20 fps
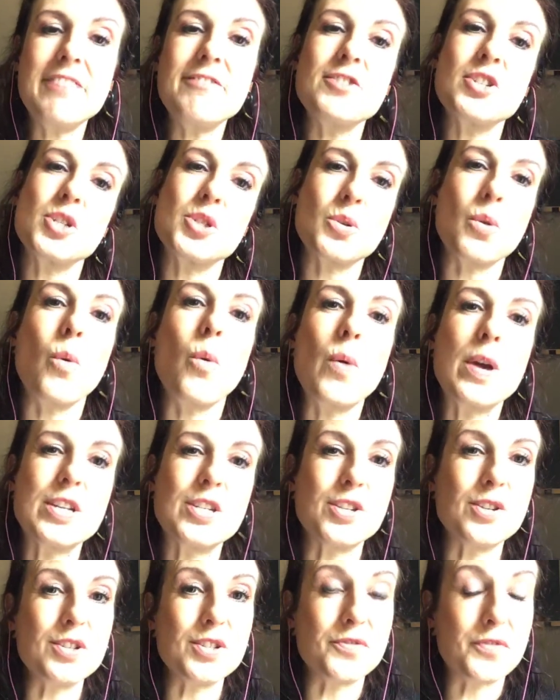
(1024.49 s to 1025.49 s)
Just always
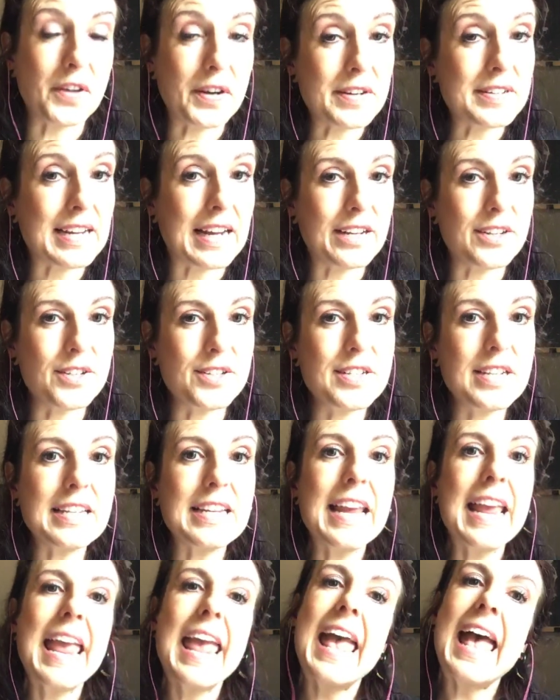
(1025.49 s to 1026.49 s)
use very diluted.
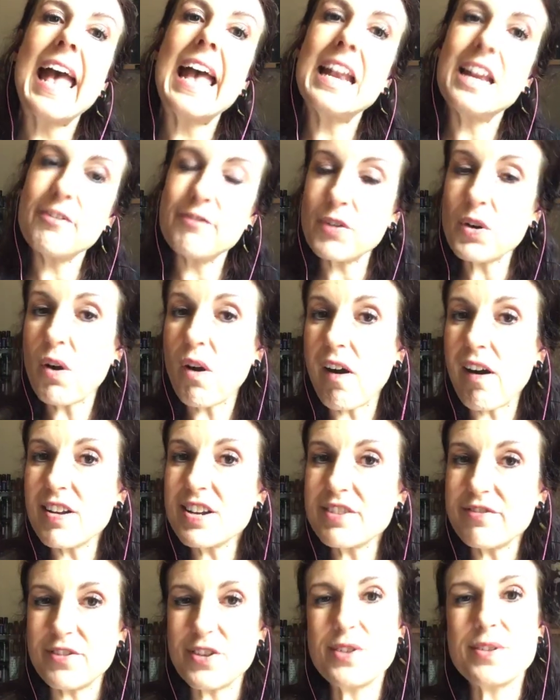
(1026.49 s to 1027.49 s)
And if you are
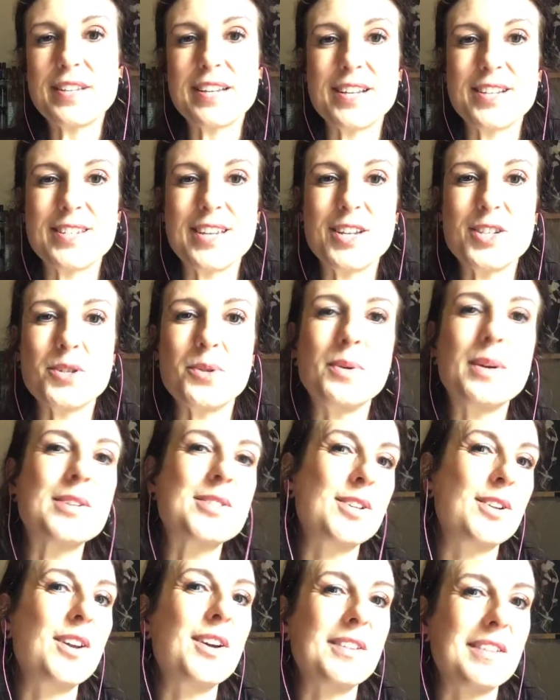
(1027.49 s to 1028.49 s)
diffusing essential oils a
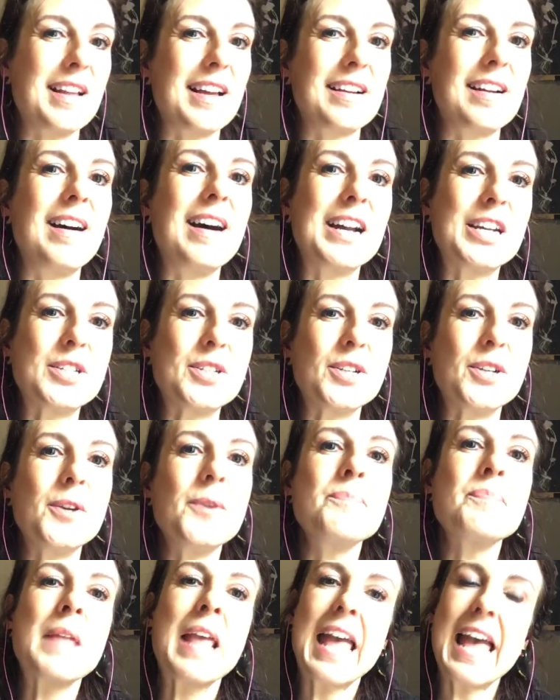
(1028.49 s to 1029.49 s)
lot like I do,
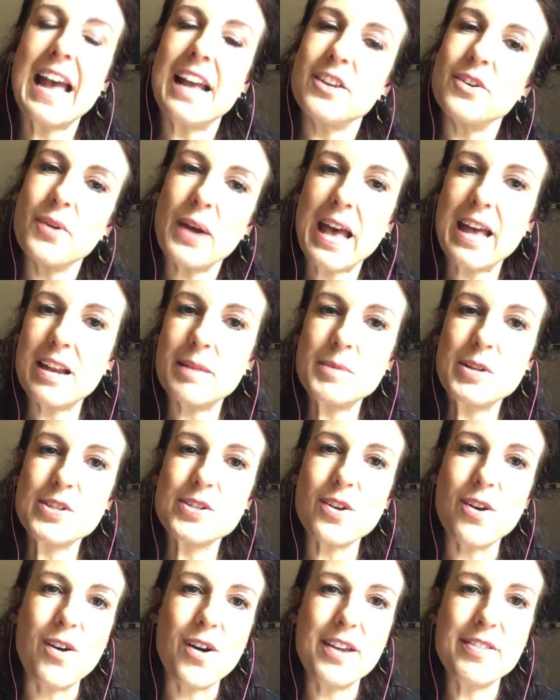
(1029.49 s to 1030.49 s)
and your animals
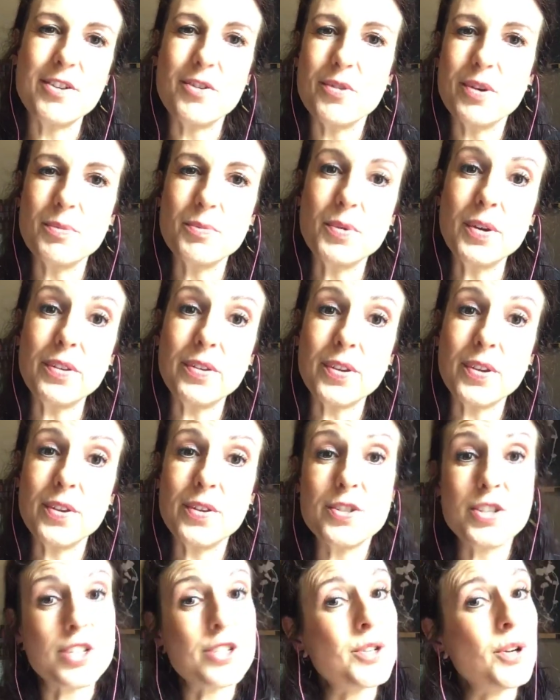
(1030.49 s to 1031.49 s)
are in the room with you,
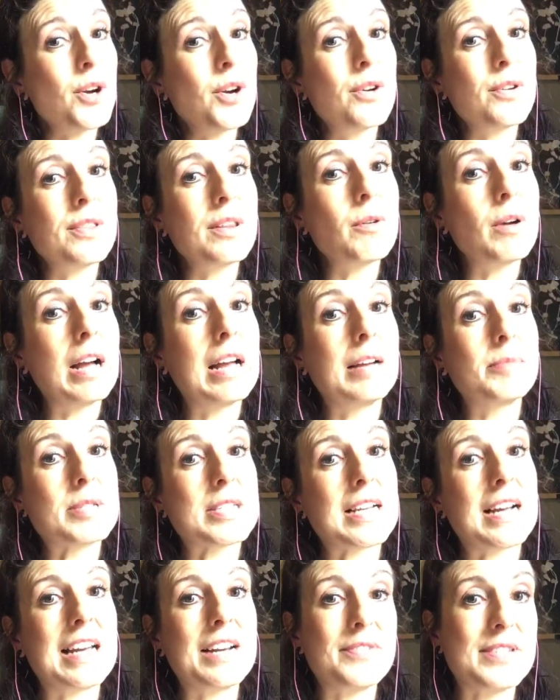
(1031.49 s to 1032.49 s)
just err on the
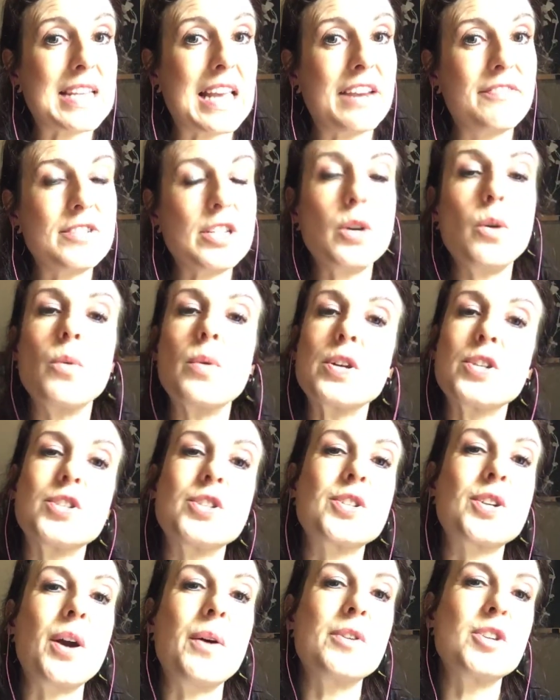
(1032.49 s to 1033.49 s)
side of safety. Always just
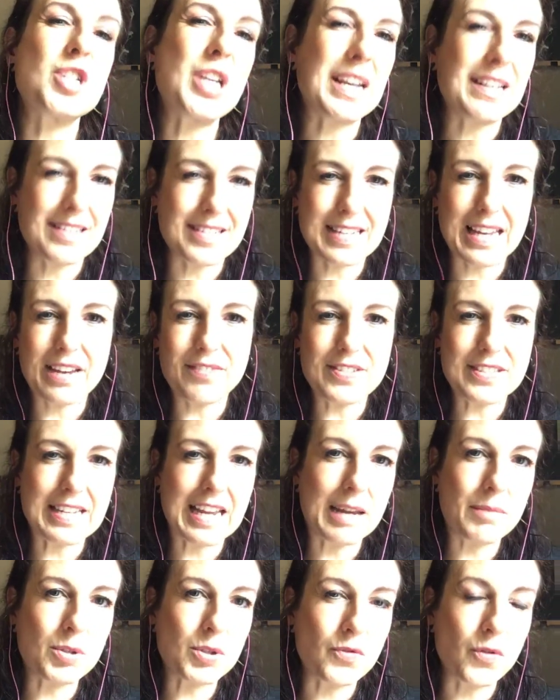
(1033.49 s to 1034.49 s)
go and check the safety
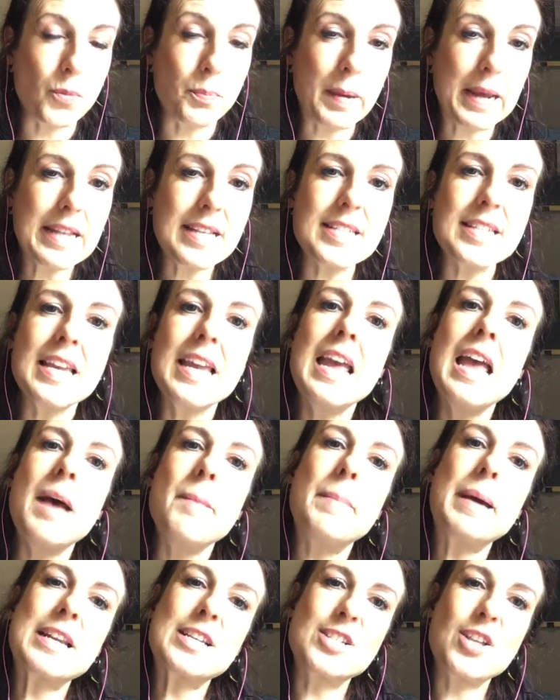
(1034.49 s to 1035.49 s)
tables for pets.
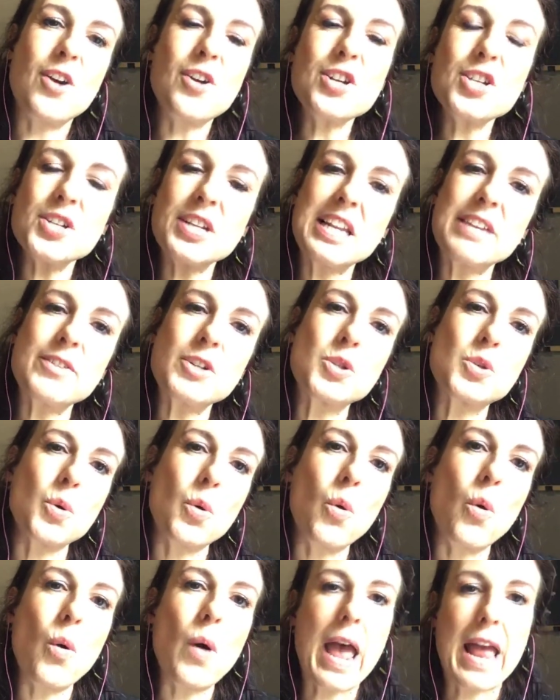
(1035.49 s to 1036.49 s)
But as long as you leave a
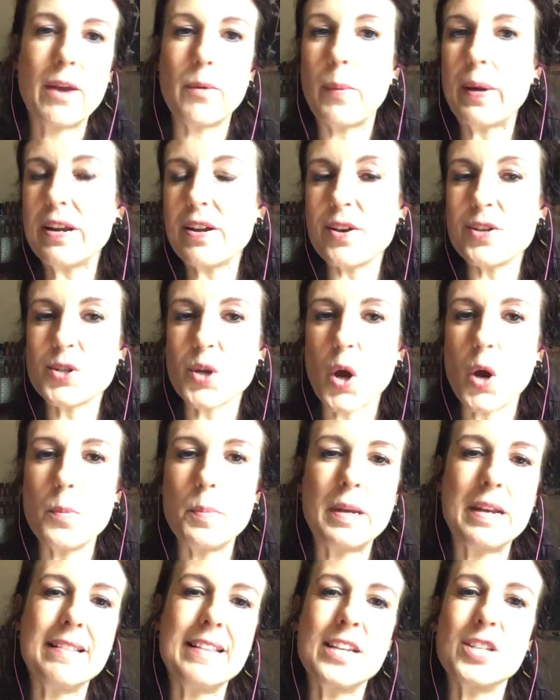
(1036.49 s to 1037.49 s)
door and windows open
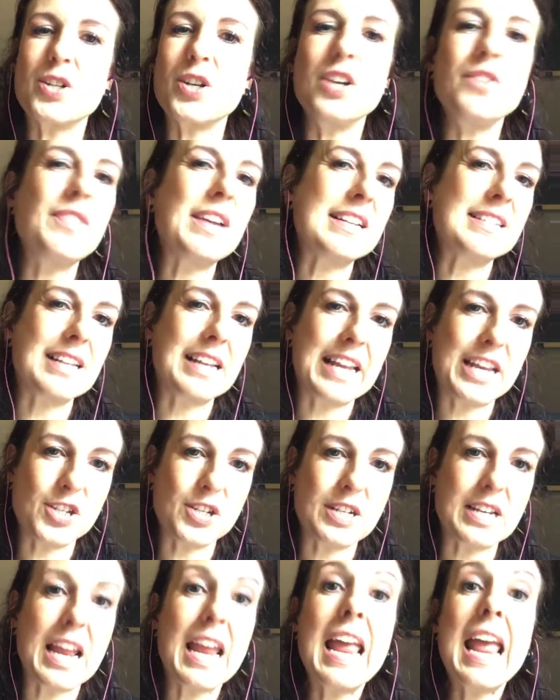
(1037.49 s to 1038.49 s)
and there's good
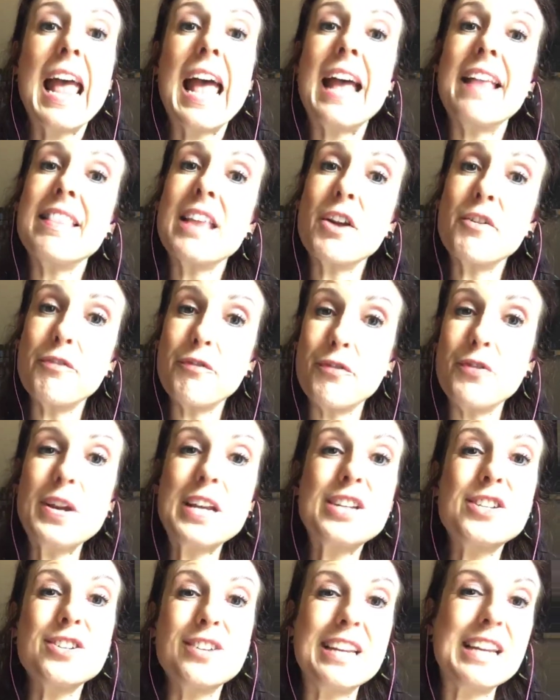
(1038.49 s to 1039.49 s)
ventilation and they're free
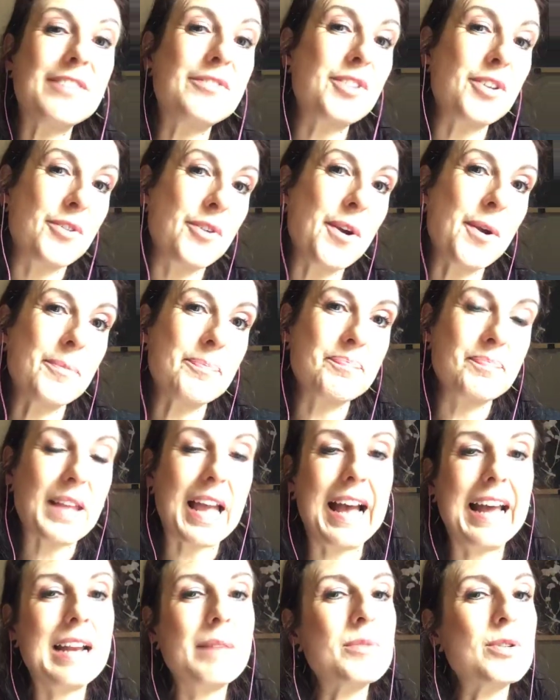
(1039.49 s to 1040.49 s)
to leave the room,
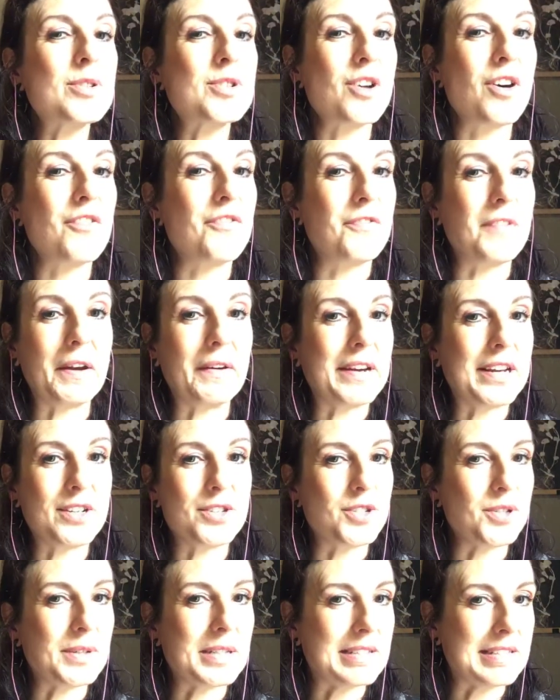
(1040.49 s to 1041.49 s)
animals are very
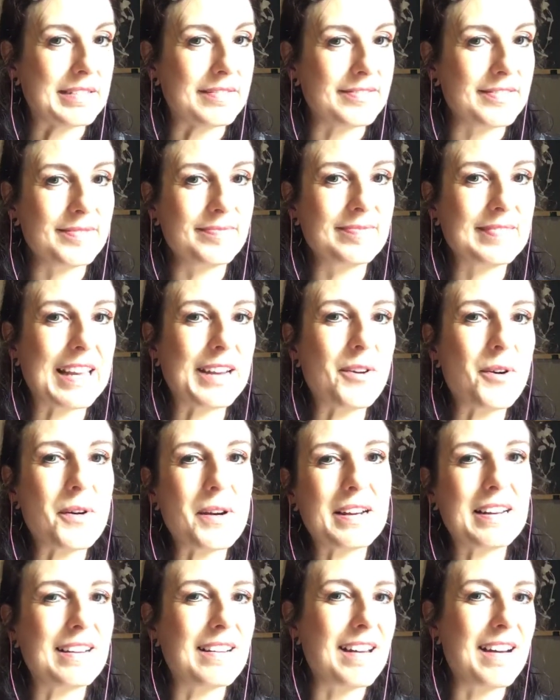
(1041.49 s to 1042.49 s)
intuitive. They're not
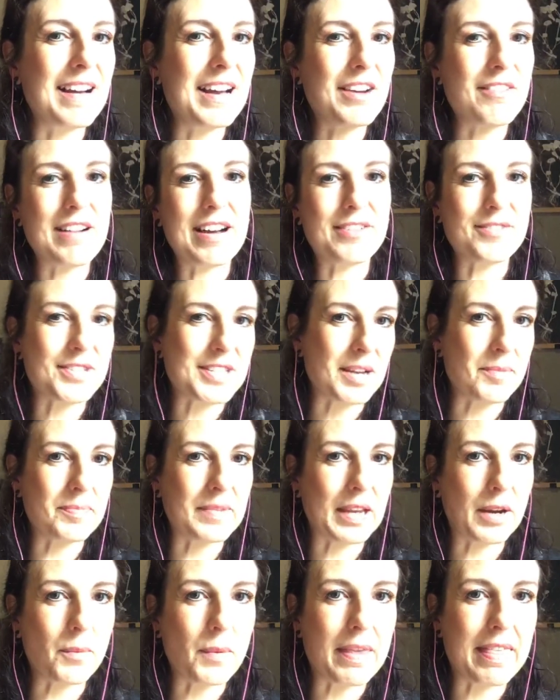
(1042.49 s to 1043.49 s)
going to lie around
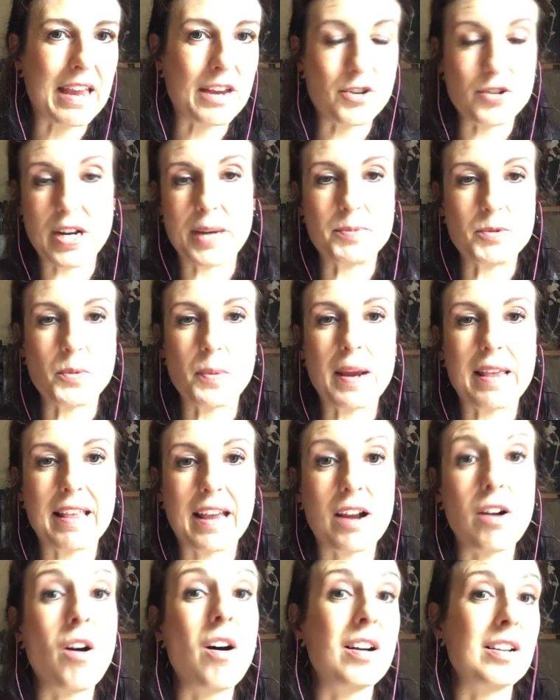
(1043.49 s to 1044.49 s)
something where they're trapped, where they
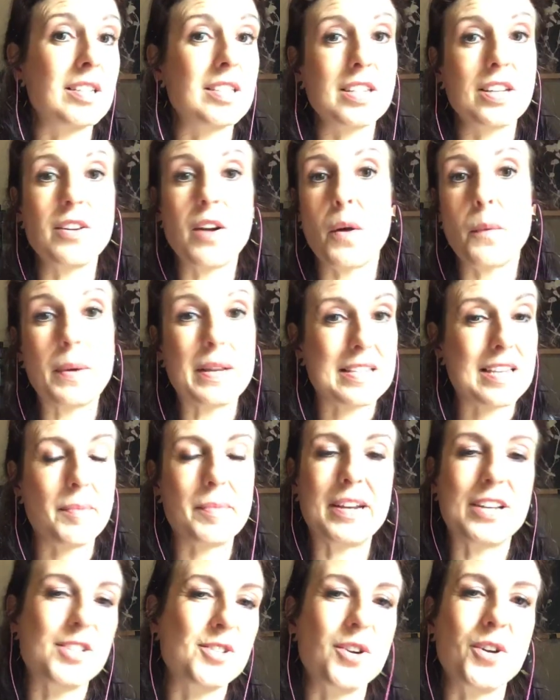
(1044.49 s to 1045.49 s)
can't, where something
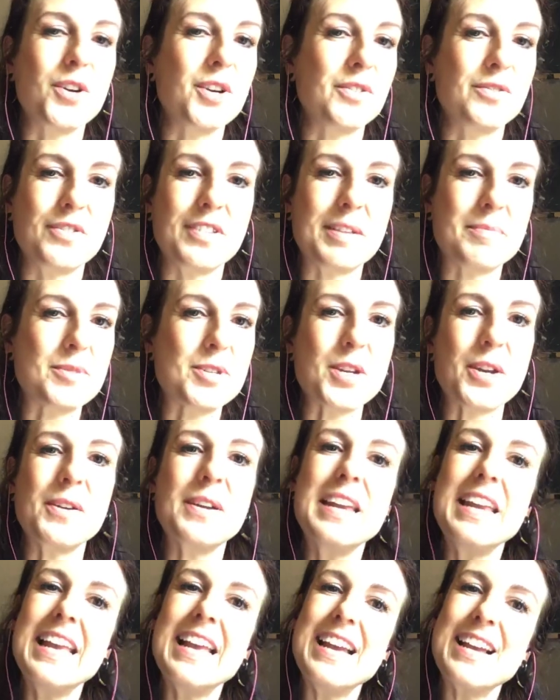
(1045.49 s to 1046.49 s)
is not good for them. So
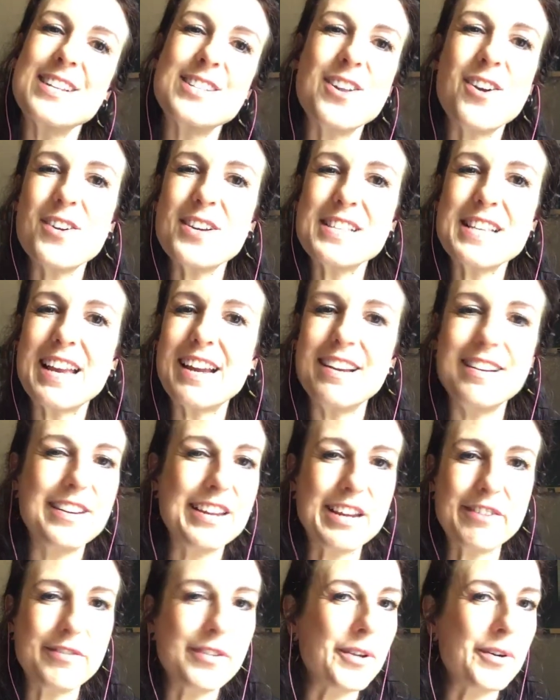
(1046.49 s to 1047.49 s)
as long as they can
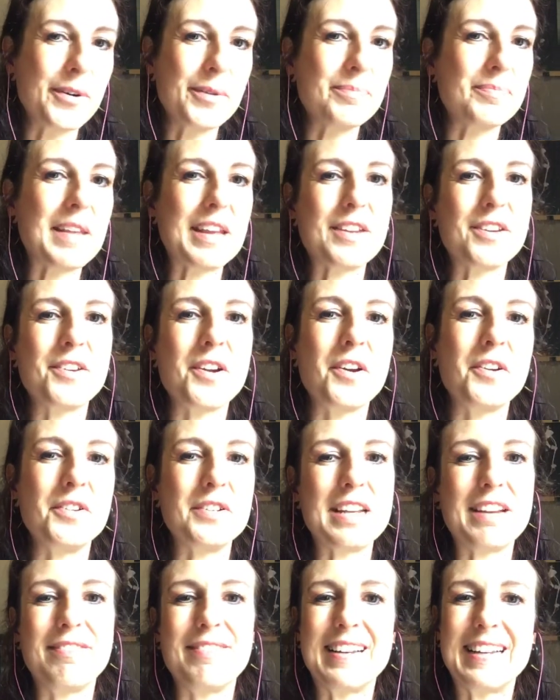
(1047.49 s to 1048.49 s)
leave the room, then you're
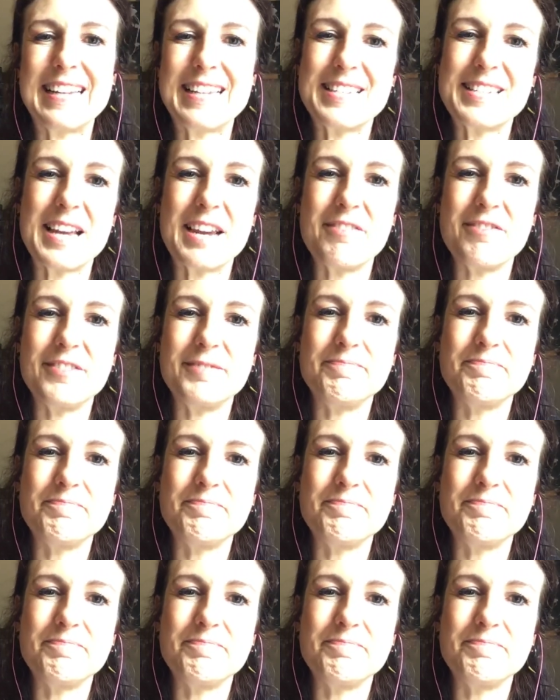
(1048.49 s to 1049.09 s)
definitely safe.